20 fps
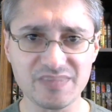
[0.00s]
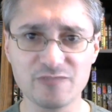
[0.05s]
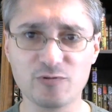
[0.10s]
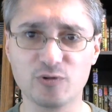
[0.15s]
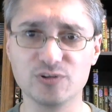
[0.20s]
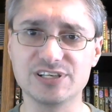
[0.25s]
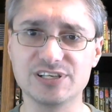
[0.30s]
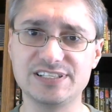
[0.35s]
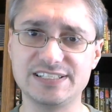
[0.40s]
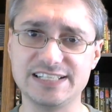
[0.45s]

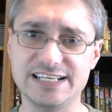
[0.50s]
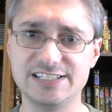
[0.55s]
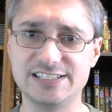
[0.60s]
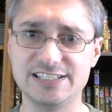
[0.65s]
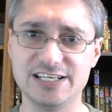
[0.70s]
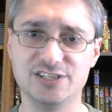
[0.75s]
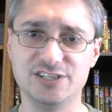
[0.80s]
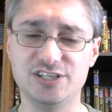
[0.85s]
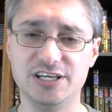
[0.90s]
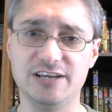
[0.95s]
for the
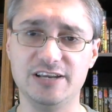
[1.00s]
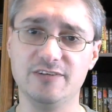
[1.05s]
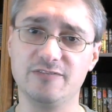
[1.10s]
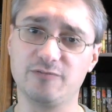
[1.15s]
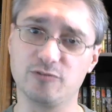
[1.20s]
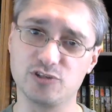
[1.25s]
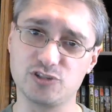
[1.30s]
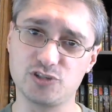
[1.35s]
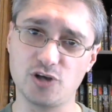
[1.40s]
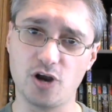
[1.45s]
CCG
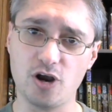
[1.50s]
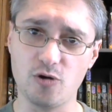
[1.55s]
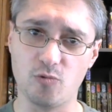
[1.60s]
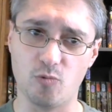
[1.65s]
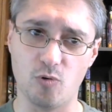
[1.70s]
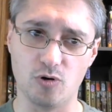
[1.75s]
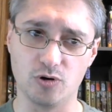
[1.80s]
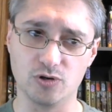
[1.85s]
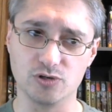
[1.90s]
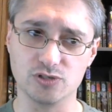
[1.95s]
for Star
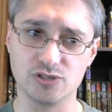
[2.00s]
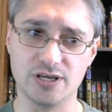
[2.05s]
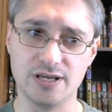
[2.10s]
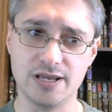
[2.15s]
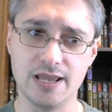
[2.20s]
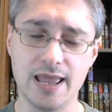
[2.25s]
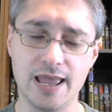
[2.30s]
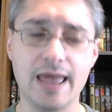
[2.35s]
Wars.